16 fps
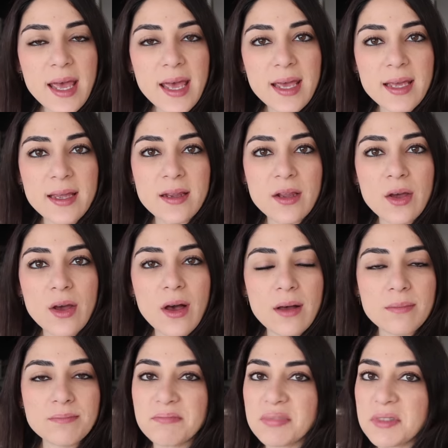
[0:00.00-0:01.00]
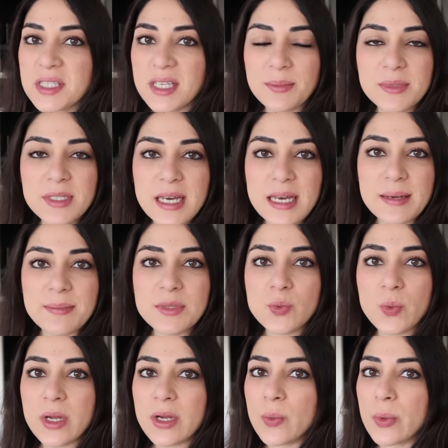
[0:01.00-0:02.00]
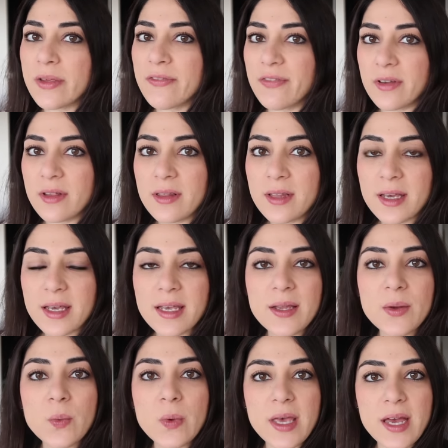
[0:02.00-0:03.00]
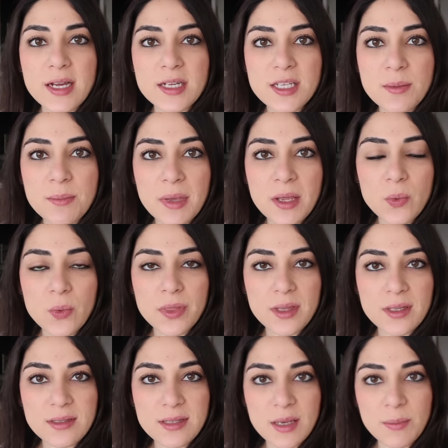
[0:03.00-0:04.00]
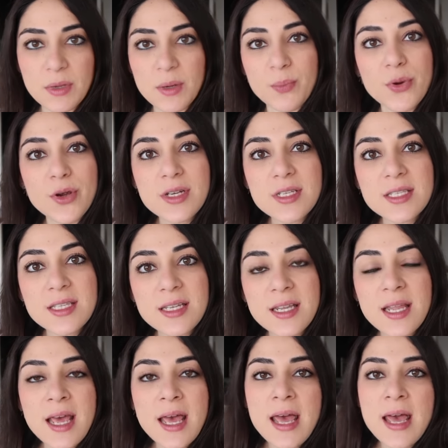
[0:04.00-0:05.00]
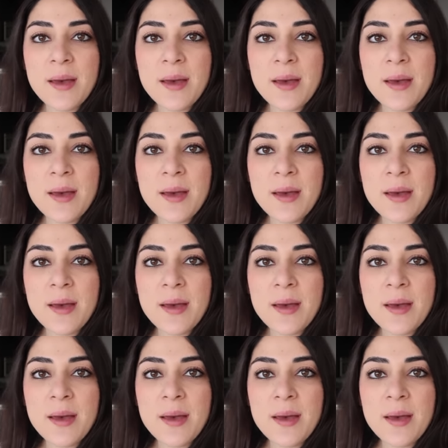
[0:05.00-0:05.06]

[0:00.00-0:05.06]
And sometimes when we feel like it, we actually meet with the team in person.